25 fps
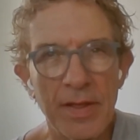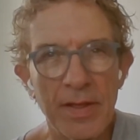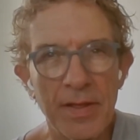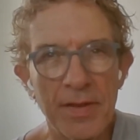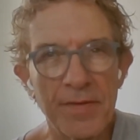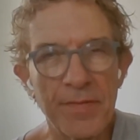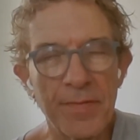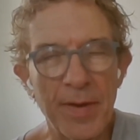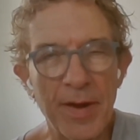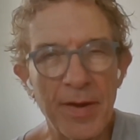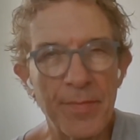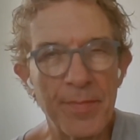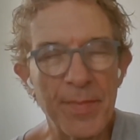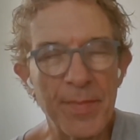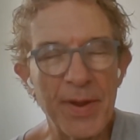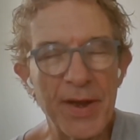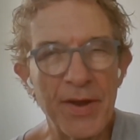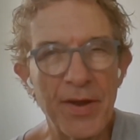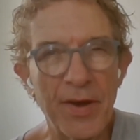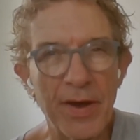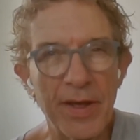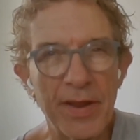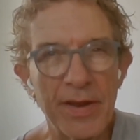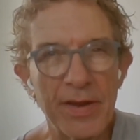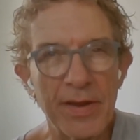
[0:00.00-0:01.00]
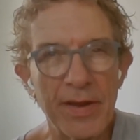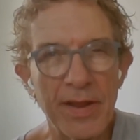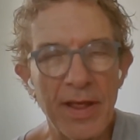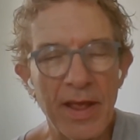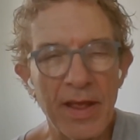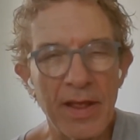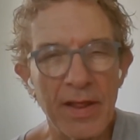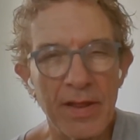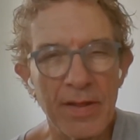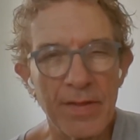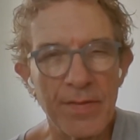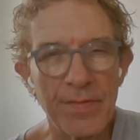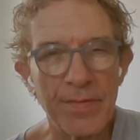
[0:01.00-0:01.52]
It was around midnight.
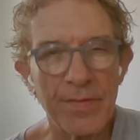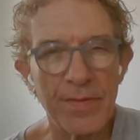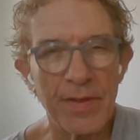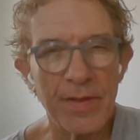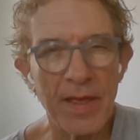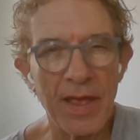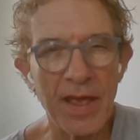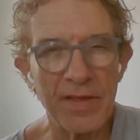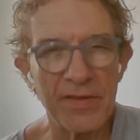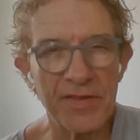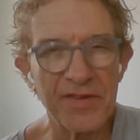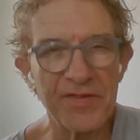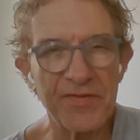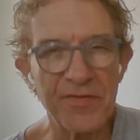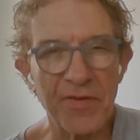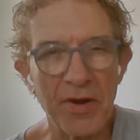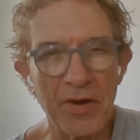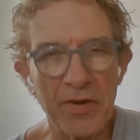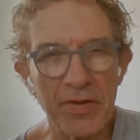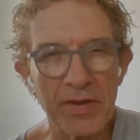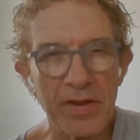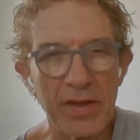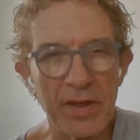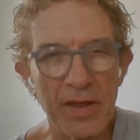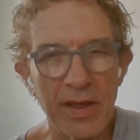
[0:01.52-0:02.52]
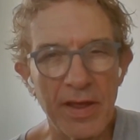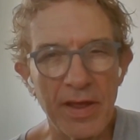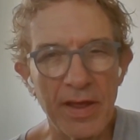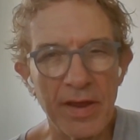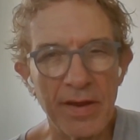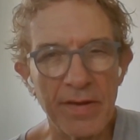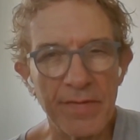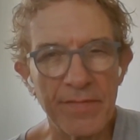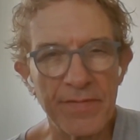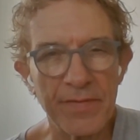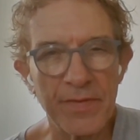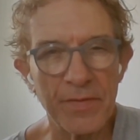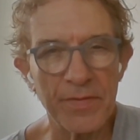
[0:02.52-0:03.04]
Had the stroke,
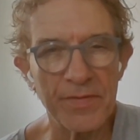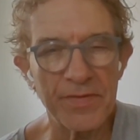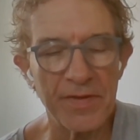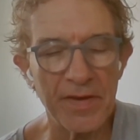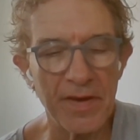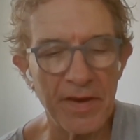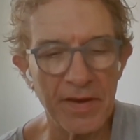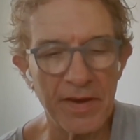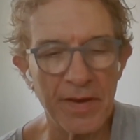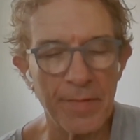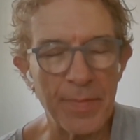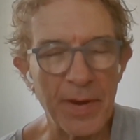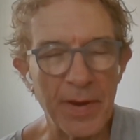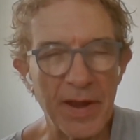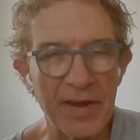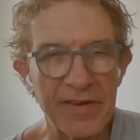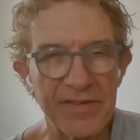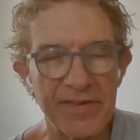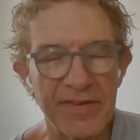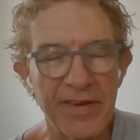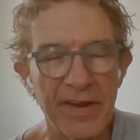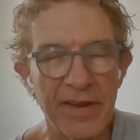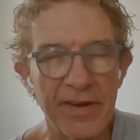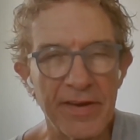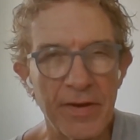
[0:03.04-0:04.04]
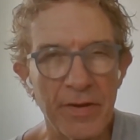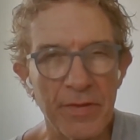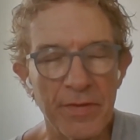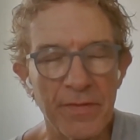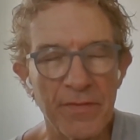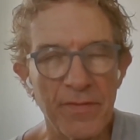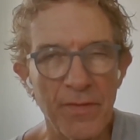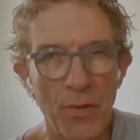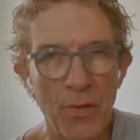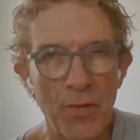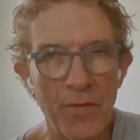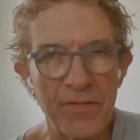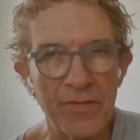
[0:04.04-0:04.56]
and of course incapacitated on the
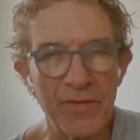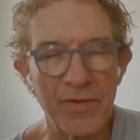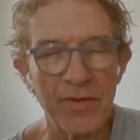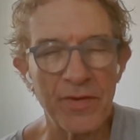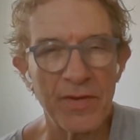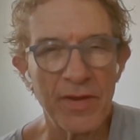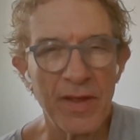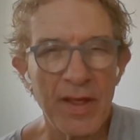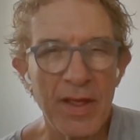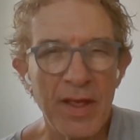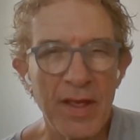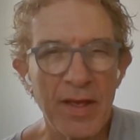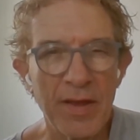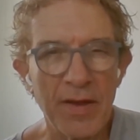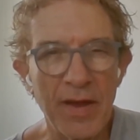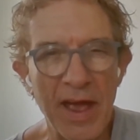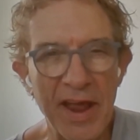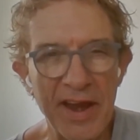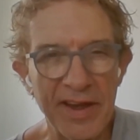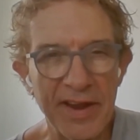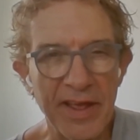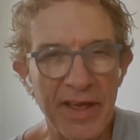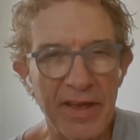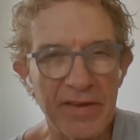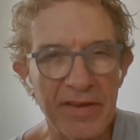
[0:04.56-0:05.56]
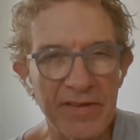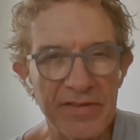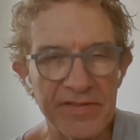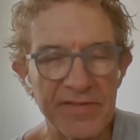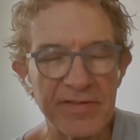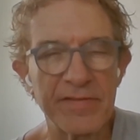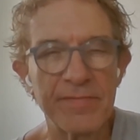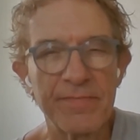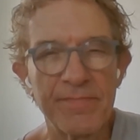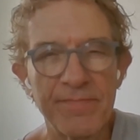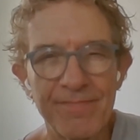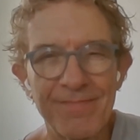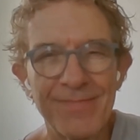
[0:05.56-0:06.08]
floor for 8
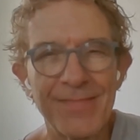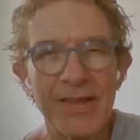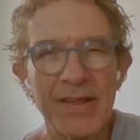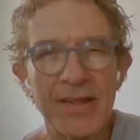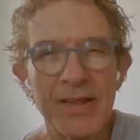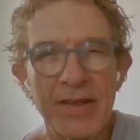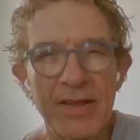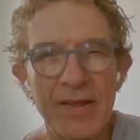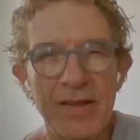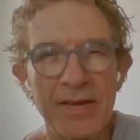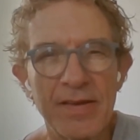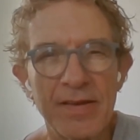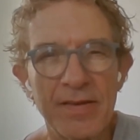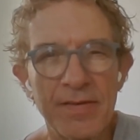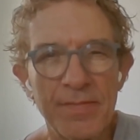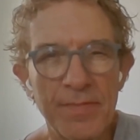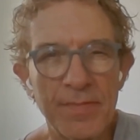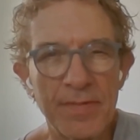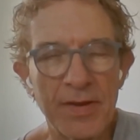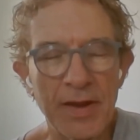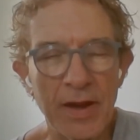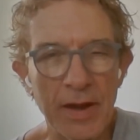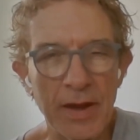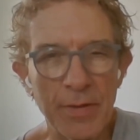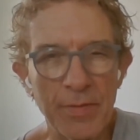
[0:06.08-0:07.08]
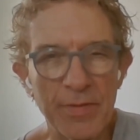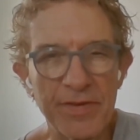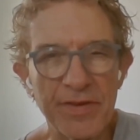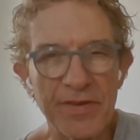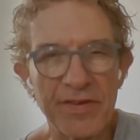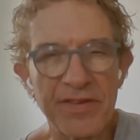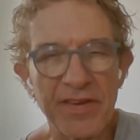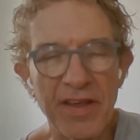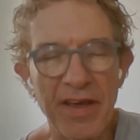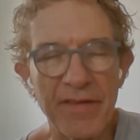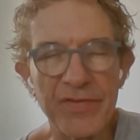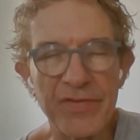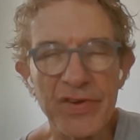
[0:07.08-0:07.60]
hours till he was
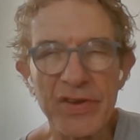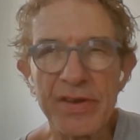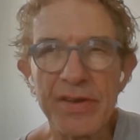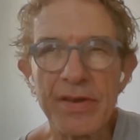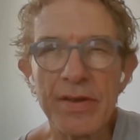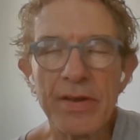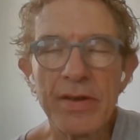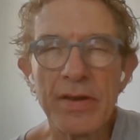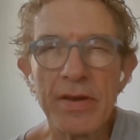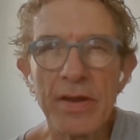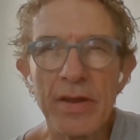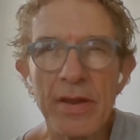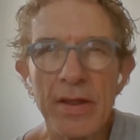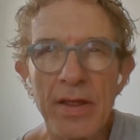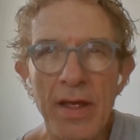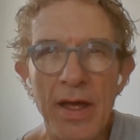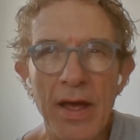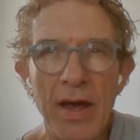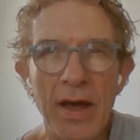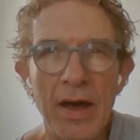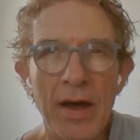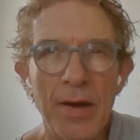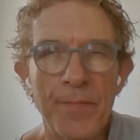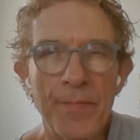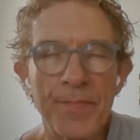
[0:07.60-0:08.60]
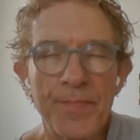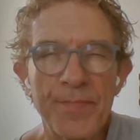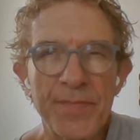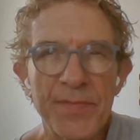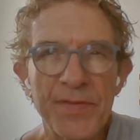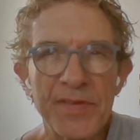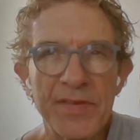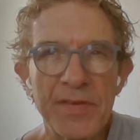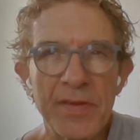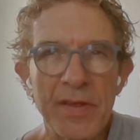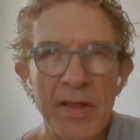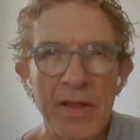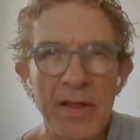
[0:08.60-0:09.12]
discovered. Yeah.
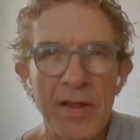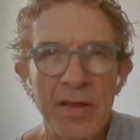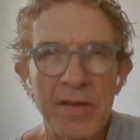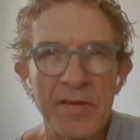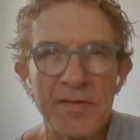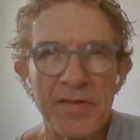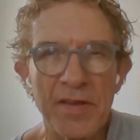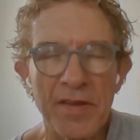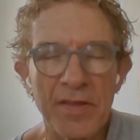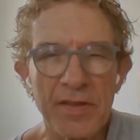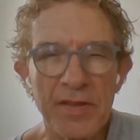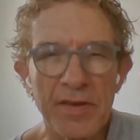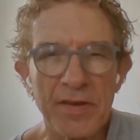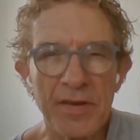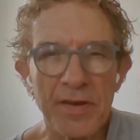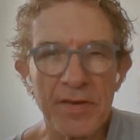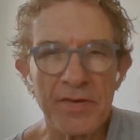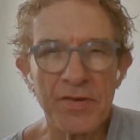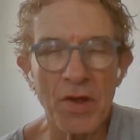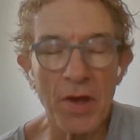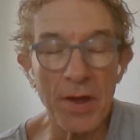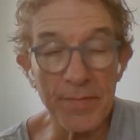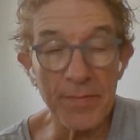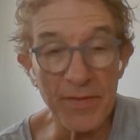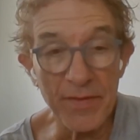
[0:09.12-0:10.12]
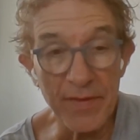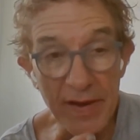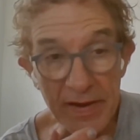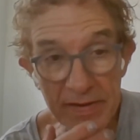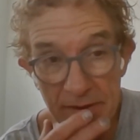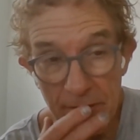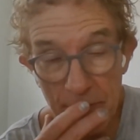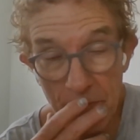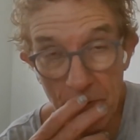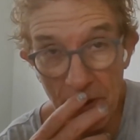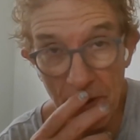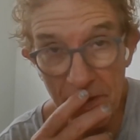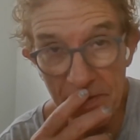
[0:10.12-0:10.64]
So at the time of
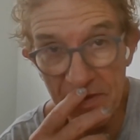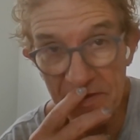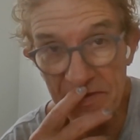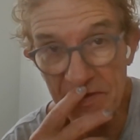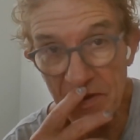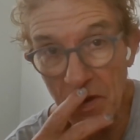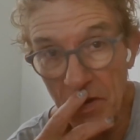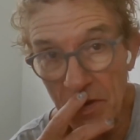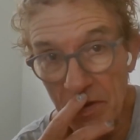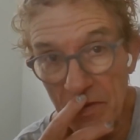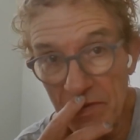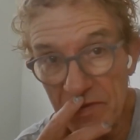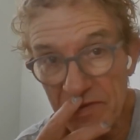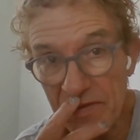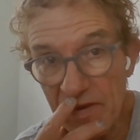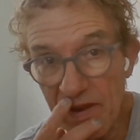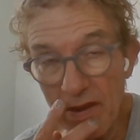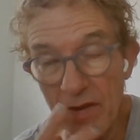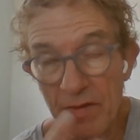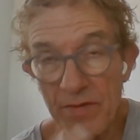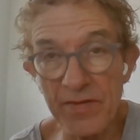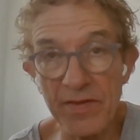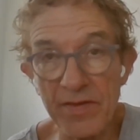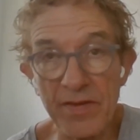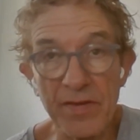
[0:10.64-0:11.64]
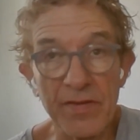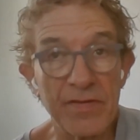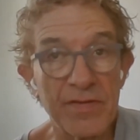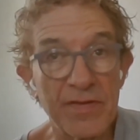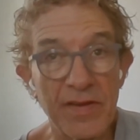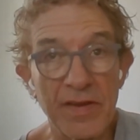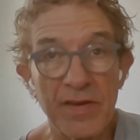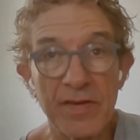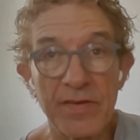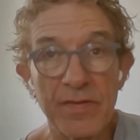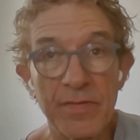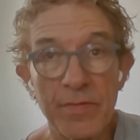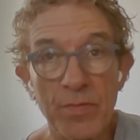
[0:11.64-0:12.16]
actually writing the song, it
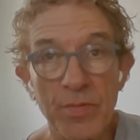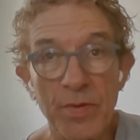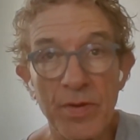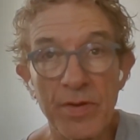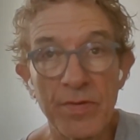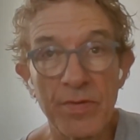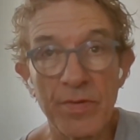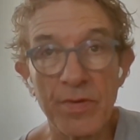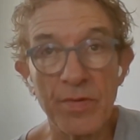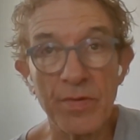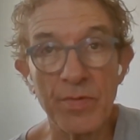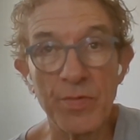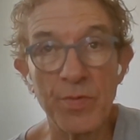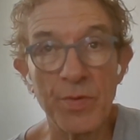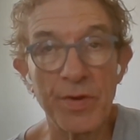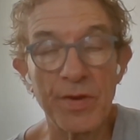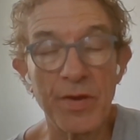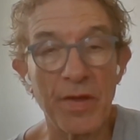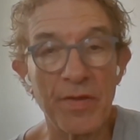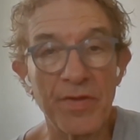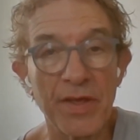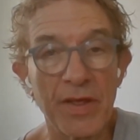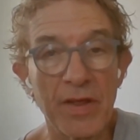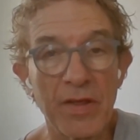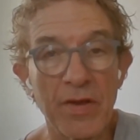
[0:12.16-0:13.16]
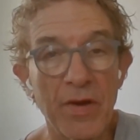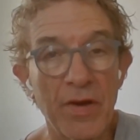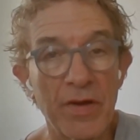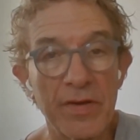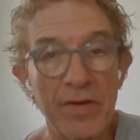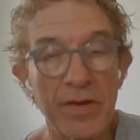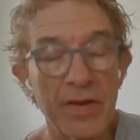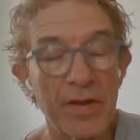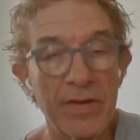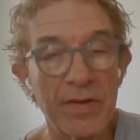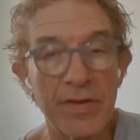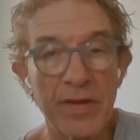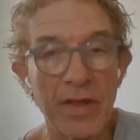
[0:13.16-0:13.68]
said we don't think
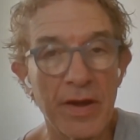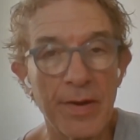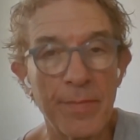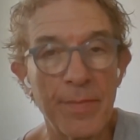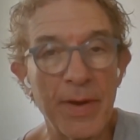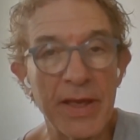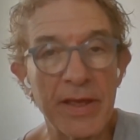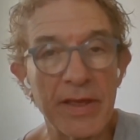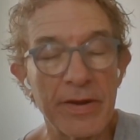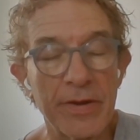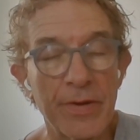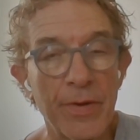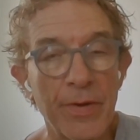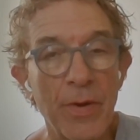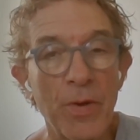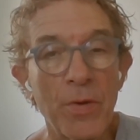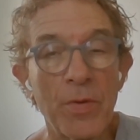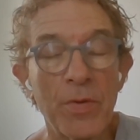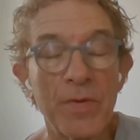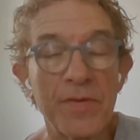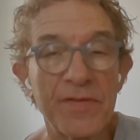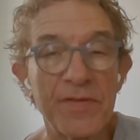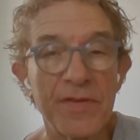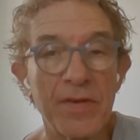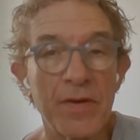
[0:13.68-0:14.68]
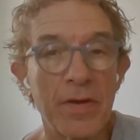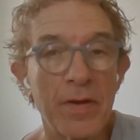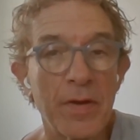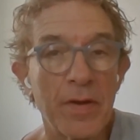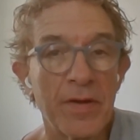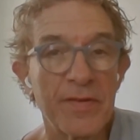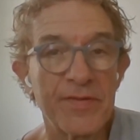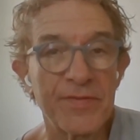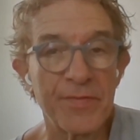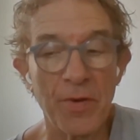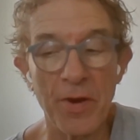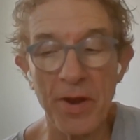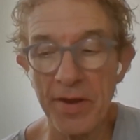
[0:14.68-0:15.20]
he's going to make it at all. So
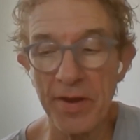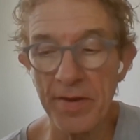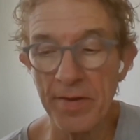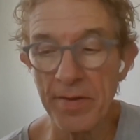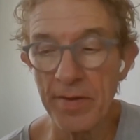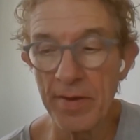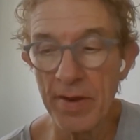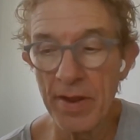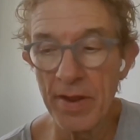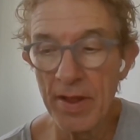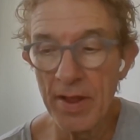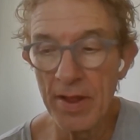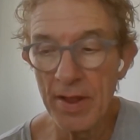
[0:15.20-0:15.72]
I started